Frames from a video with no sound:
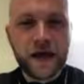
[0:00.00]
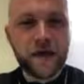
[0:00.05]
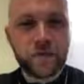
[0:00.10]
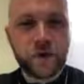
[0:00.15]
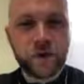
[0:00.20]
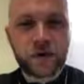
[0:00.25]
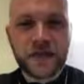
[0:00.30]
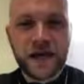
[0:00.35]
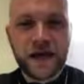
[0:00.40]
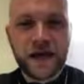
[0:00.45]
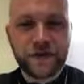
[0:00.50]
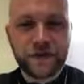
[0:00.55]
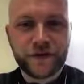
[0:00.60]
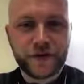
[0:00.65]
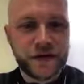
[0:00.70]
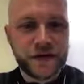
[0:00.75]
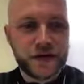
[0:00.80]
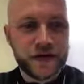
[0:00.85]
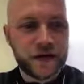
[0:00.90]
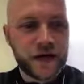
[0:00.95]
most
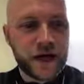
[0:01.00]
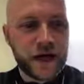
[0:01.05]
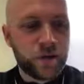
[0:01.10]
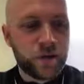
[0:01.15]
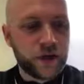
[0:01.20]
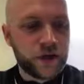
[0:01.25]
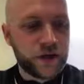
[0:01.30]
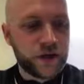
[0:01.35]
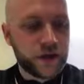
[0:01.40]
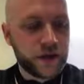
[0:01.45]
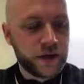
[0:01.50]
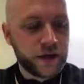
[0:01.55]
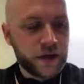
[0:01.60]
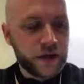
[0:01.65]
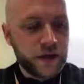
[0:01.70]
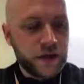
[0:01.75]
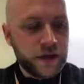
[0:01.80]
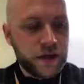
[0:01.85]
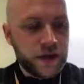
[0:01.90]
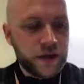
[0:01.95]
definitely. And I want to.
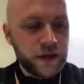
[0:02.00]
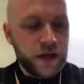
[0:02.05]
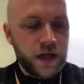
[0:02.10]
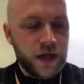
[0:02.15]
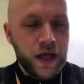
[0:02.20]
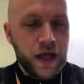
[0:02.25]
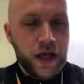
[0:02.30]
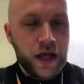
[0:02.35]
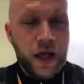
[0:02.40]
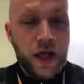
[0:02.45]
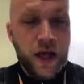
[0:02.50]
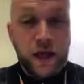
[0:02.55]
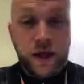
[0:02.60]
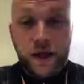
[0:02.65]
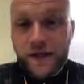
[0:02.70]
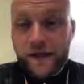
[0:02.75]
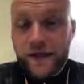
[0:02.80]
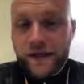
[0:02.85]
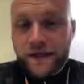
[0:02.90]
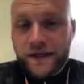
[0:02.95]

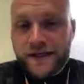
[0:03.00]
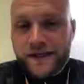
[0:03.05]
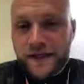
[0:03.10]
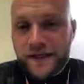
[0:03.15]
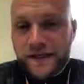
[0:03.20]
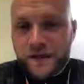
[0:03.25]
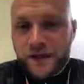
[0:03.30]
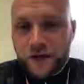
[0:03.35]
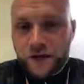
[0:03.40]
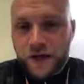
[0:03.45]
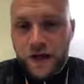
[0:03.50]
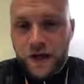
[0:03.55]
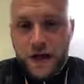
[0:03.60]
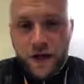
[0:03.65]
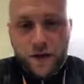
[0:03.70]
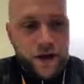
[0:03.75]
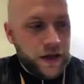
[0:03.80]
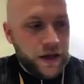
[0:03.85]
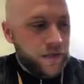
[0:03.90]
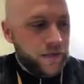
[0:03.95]
Like I said to you,
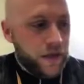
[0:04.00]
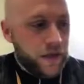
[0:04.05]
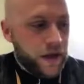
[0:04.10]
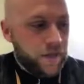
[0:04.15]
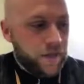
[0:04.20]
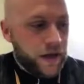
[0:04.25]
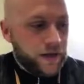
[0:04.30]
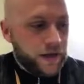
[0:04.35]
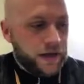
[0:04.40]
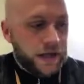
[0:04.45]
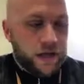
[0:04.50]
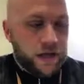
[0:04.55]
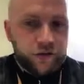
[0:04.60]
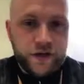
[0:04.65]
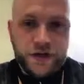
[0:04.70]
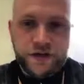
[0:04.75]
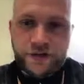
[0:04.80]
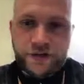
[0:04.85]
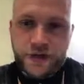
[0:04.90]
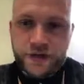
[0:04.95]
and I might get
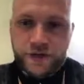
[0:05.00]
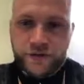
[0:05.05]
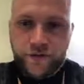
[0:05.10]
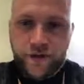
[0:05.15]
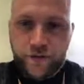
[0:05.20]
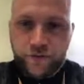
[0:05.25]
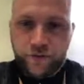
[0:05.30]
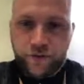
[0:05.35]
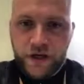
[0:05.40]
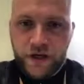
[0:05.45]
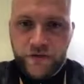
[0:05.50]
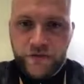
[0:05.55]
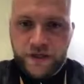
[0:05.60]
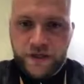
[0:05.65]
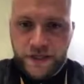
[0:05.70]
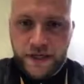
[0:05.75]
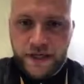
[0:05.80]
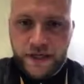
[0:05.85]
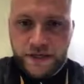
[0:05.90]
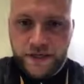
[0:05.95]
criticised for it
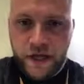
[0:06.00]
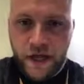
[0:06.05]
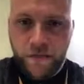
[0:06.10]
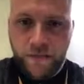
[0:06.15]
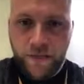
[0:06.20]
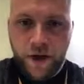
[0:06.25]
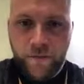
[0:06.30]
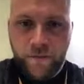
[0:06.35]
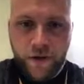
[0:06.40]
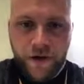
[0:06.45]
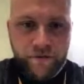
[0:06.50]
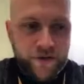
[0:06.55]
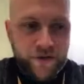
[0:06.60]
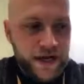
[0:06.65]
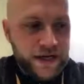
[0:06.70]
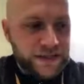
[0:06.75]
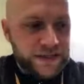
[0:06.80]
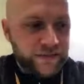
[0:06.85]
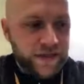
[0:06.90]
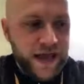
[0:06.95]
previously, is that I've been
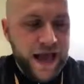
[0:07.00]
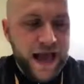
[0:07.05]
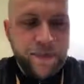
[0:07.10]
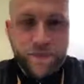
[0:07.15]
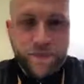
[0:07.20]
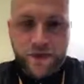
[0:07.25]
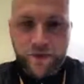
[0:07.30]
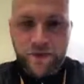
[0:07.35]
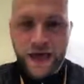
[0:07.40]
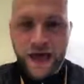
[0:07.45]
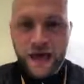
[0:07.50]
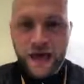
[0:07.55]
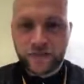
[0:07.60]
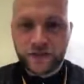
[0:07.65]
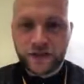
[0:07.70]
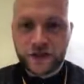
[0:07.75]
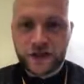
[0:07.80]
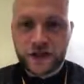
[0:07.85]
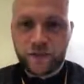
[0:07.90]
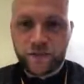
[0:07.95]
relatively happy with
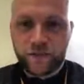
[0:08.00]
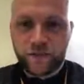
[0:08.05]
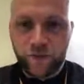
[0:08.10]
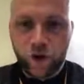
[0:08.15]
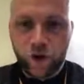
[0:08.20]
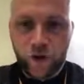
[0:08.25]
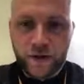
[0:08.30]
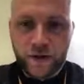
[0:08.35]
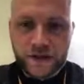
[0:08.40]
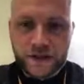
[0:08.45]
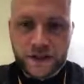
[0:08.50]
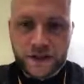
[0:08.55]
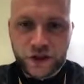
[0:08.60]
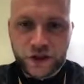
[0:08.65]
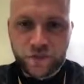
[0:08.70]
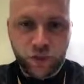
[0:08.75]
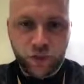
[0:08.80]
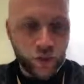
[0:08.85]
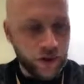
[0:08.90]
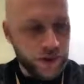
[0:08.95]
elements of the performance. It's
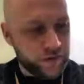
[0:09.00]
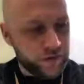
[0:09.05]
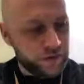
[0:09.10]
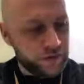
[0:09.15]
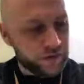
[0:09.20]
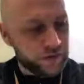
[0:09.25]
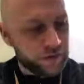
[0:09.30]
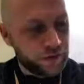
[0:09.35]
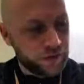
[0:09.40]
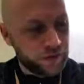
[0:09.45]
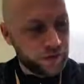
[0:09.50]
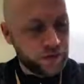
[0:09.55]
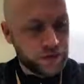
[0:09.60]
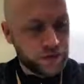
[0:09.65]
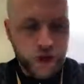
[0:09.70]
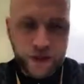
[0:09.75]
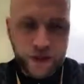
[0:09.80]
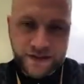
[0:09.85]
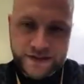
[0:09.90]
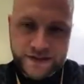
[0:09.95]
just putting
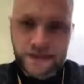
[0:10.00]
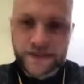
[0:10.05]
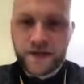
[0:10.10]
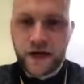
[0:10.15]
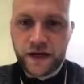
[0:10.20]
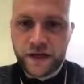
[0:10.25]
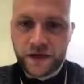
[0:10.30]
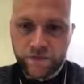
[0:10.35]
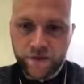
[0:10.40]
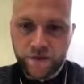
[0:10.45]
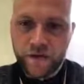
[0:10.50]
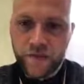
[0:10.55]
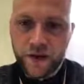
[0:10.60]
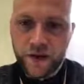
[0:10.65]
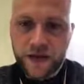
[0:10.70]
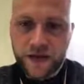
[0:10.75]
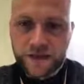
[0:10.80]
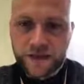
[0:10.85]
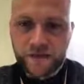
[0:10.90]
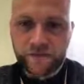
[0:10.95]
95
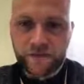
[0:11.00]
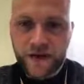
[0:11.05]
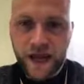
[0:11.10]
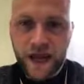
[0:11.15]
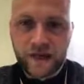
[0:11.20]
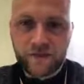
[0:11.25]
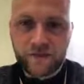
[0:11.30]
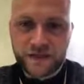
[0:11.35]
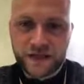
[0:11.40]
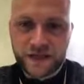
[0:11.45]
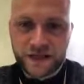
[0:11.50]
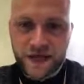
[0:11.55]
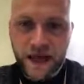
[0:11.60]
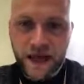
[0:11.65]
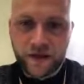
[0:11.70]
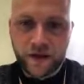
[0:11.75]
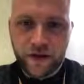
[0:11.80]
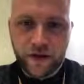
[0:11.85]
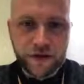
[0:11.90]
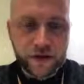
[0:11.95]
minutes of games
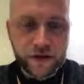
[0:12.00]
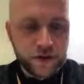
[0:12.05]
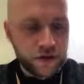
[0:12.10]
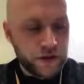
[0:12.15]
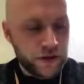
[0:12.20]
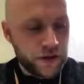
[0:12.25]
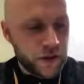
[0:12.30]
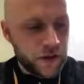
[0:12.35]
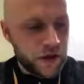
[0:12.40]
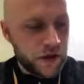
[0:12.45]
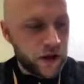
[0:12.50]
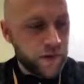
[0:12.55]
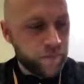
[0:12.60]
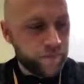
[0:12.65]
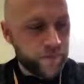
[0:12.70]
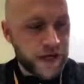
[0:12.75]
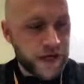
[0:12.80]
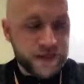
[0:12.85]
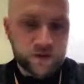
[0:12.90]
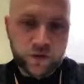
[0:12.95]
together.
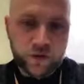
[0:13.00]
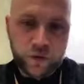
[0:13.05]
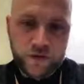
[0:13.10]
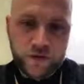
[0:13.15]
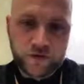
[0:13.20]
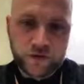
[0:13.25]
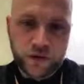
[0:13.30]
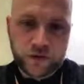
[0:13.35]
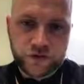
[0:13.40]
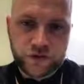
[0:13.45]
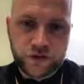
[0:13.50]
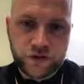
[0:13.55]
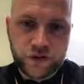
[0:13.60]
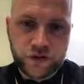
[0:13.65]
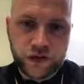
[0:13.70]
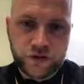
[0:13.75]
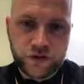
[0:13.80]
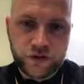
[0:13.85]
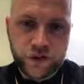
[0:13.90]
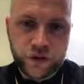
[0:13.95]
That's what we've got to
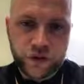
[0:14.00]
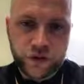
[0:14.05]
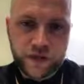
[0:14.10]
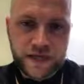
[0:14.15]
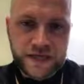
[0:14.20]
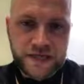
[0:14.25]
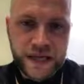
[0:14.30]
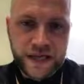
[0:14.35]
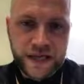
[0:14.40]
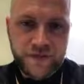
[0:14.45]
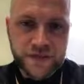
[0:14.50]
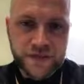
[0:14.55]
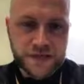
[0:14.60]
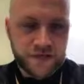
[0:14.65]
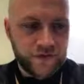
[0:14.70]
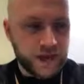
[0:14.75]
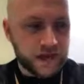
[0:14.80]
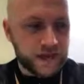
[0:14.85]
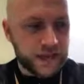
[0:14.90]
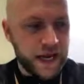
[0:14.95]
try and do. And there's elements
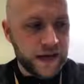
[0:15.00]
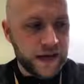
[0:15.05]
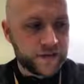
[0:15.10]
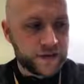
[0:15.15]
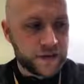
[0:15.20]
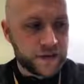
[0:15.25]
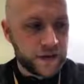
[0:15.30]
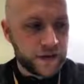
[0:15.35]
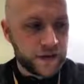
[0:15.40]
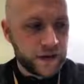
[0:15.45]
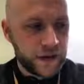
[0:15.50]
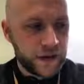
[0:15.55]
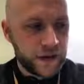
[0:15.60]
of our games that